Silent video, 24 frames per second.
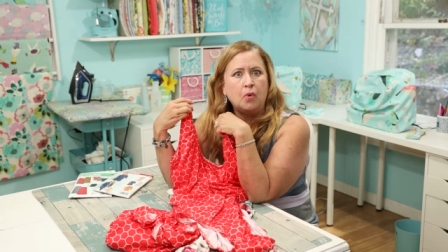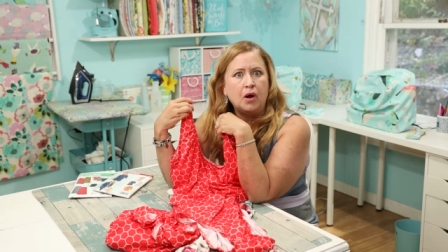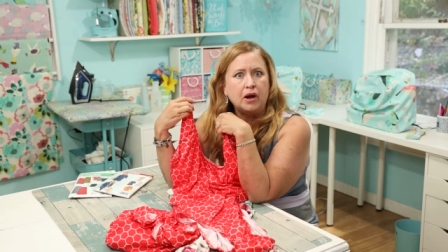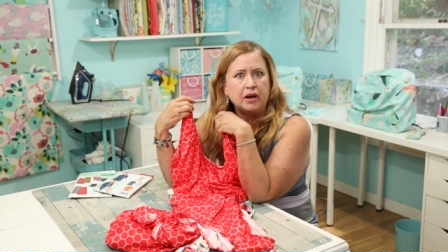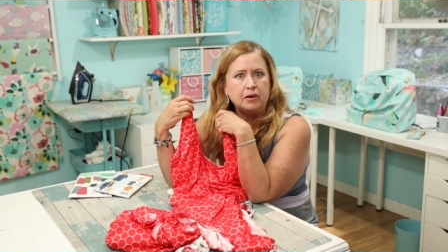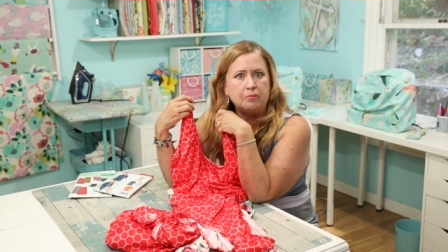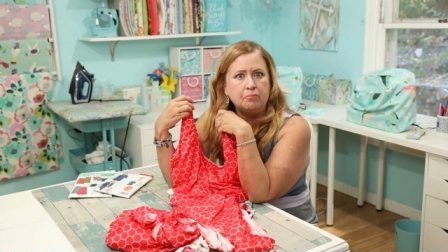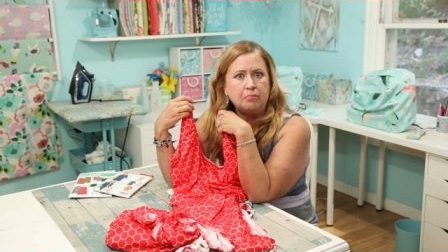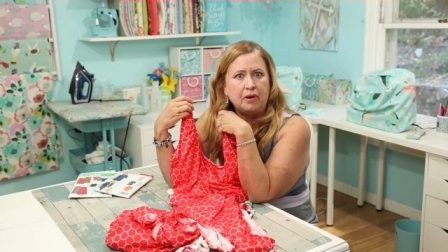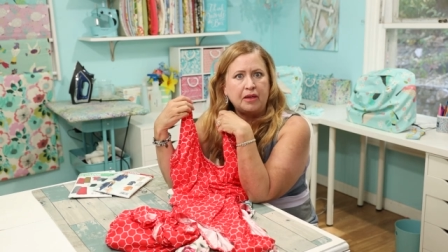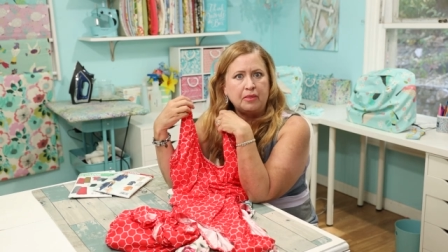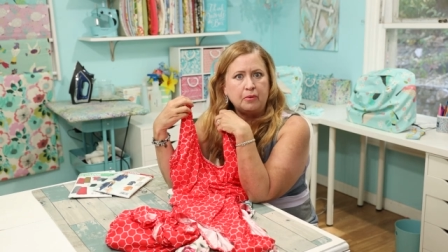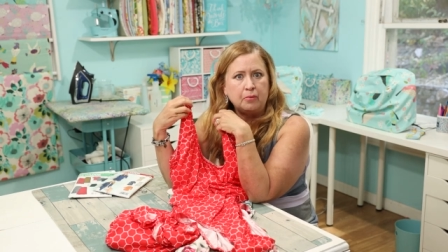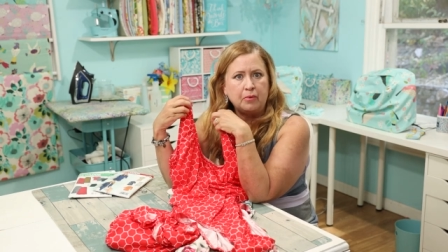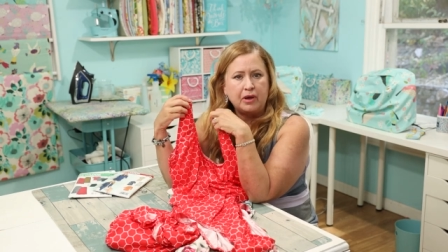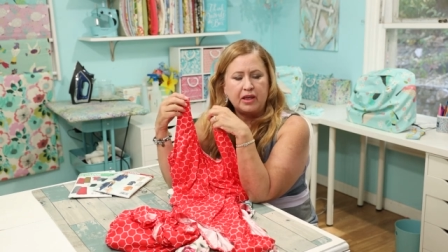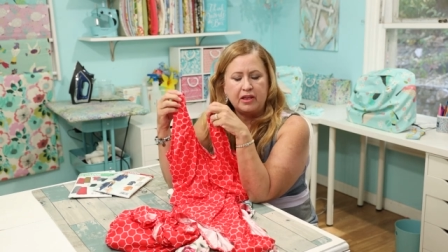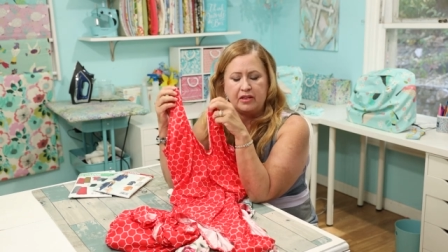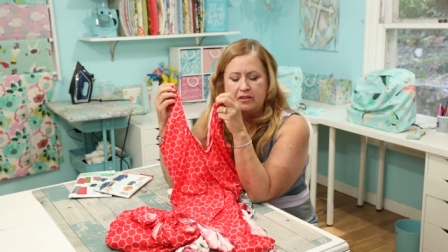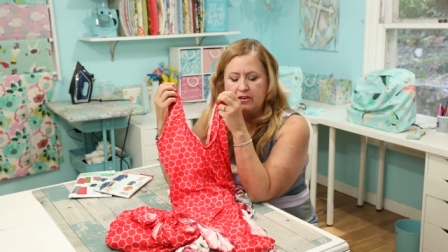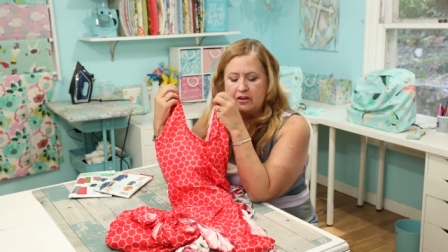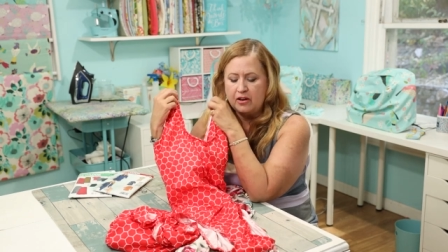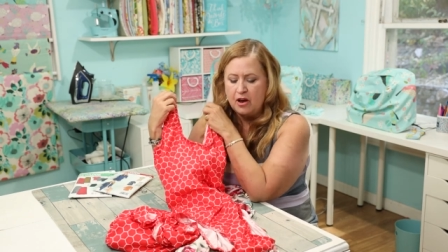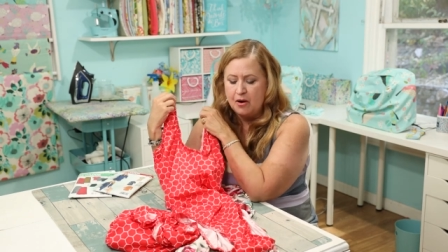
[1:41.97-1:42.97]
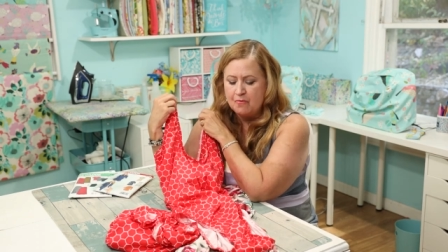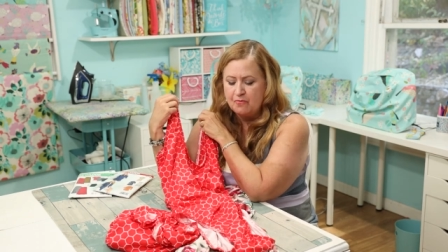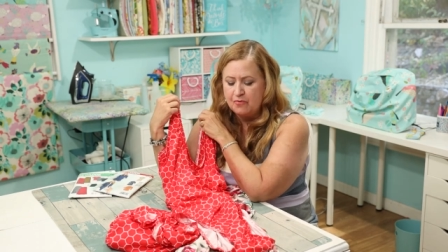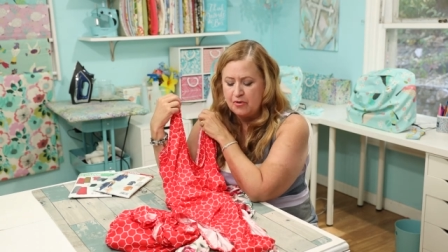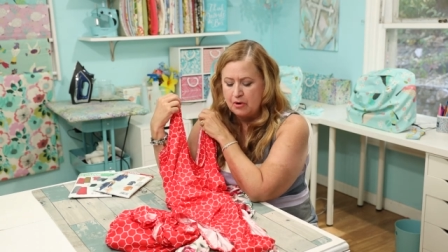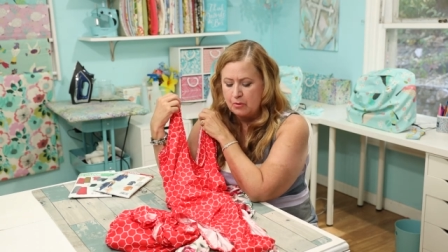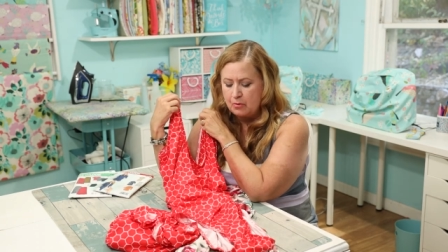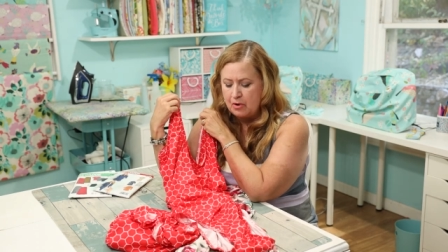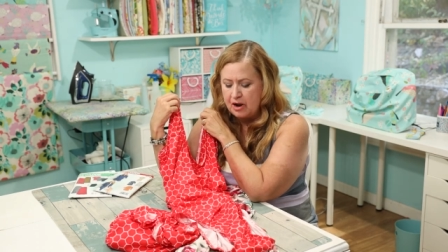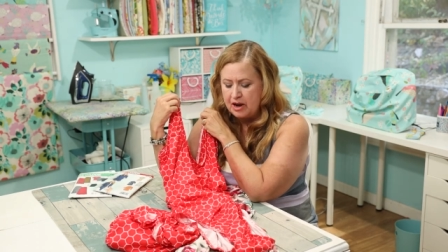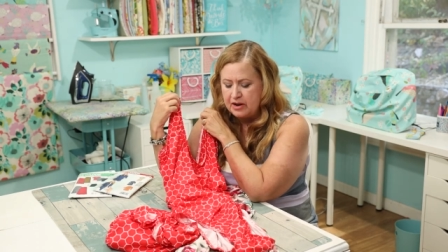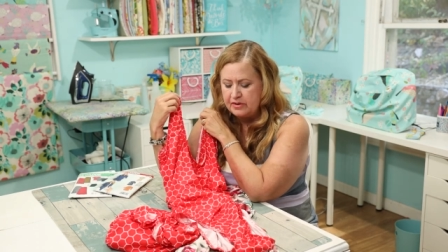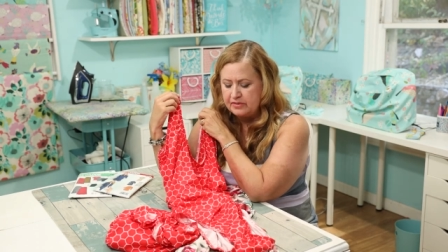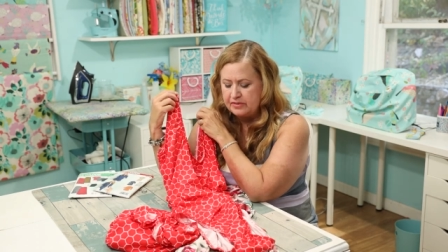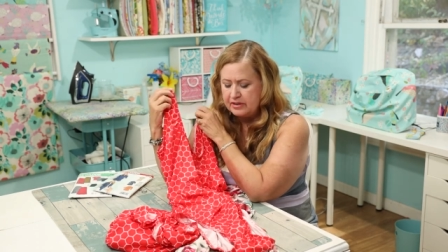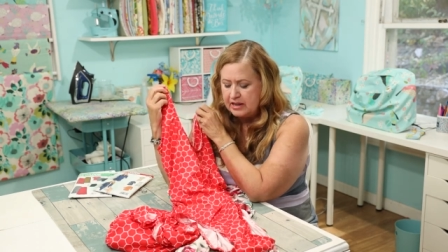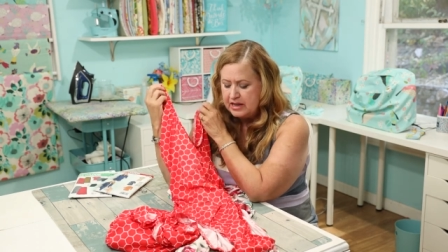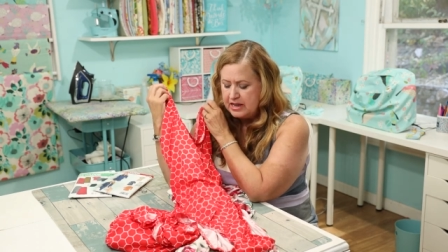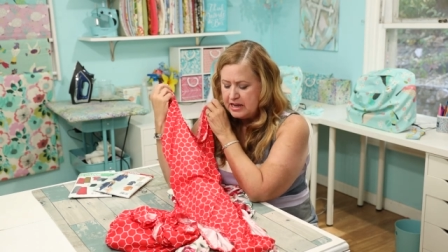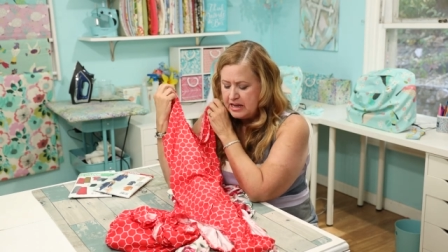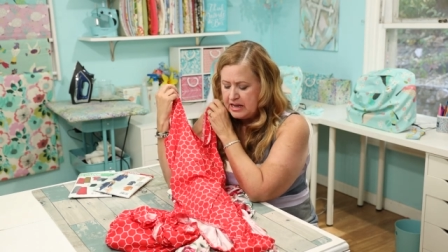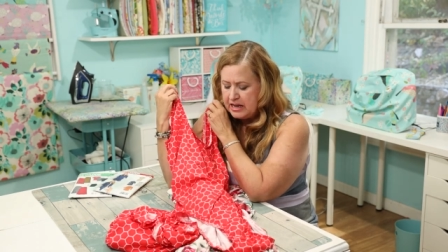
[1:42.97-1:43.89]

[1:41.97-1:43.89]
one, by the way, comfort-wise.